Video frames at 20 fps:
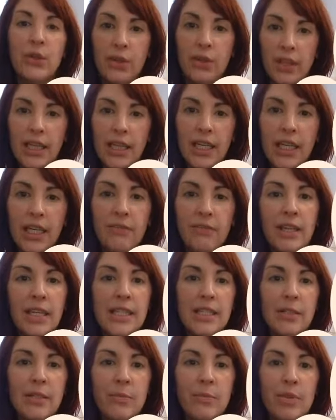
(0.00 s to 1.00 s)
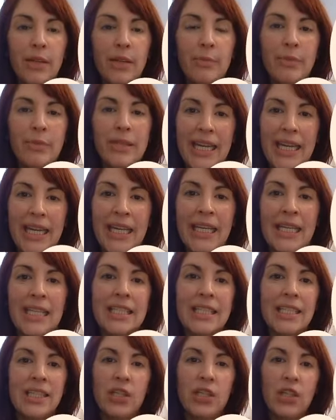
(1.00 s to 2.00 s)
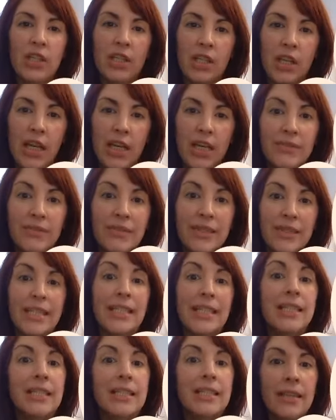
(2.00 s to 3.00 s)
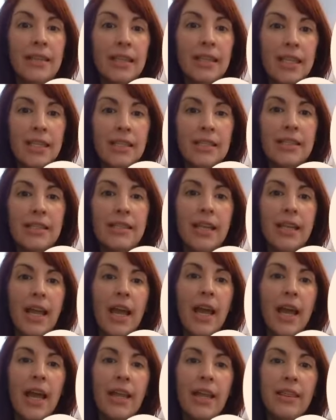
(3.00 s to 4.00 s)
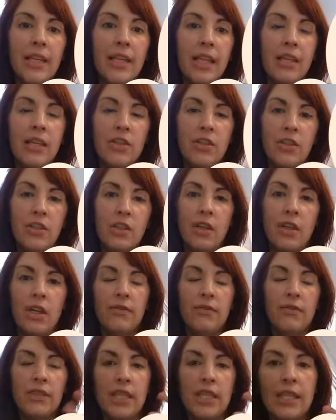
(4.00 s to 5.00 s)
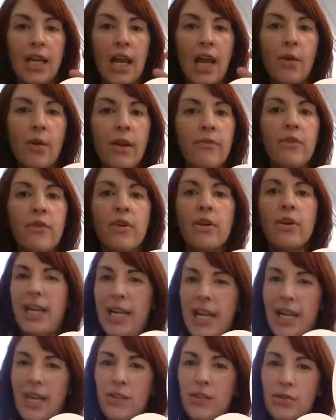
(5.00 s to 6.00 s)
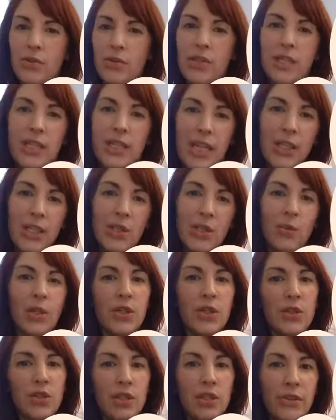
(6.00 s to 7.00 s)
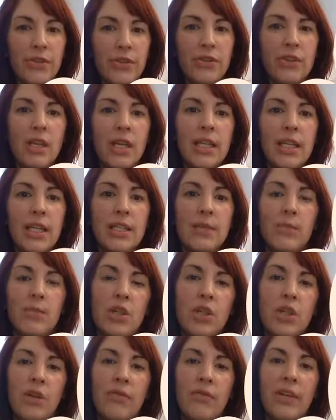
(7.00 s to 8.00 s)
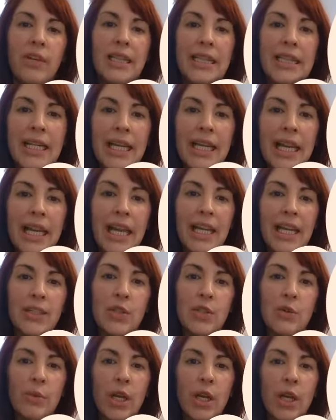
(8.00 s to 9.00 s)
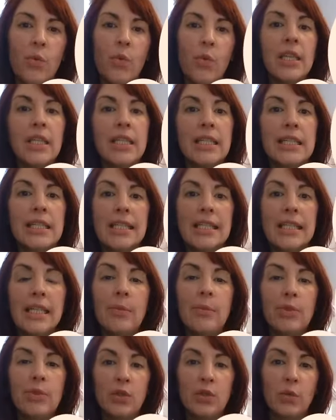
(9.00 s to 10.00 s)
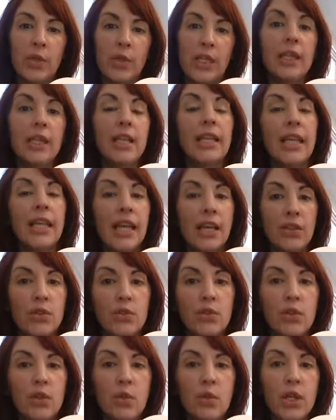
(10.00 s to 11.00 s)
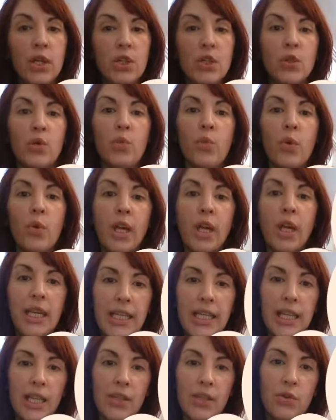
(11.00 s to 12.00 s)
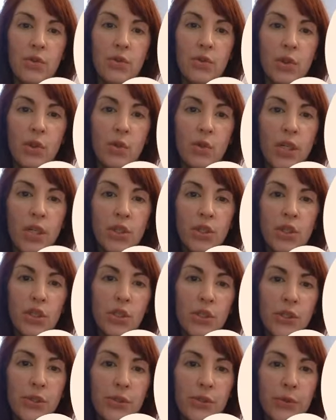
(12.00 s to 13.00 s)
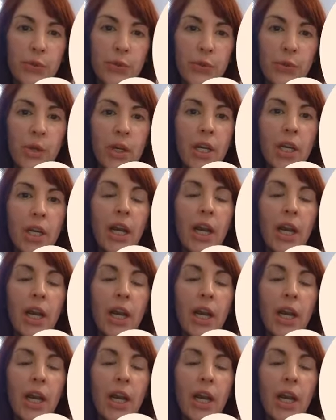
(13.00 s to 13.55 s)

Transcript: You can think of it as a bit plain. It does just kind of list things, and then it just kind of says, however, and answers the next question. There's not as much of a link as you might want to see between answer to question 1 and the answer to question 2.